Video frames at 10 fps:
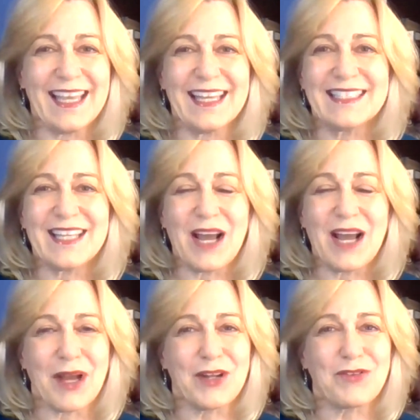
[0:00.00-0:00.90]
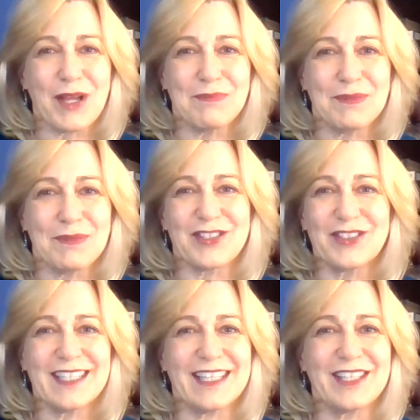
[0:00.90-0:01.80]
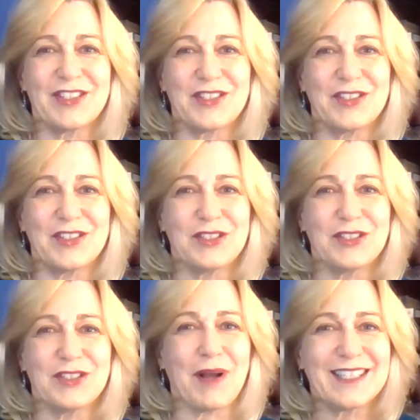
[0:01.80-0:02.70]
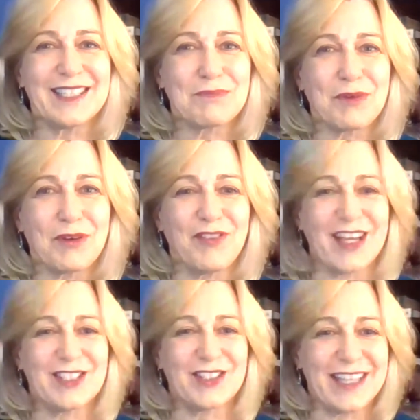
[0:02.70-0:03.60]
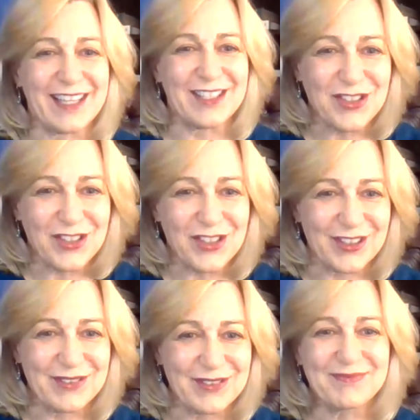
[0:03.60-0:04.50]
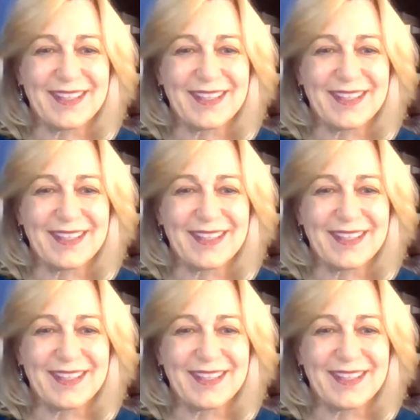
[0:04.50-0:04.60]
It is now my great pleasure to introduce Politics Professor Dan Schnur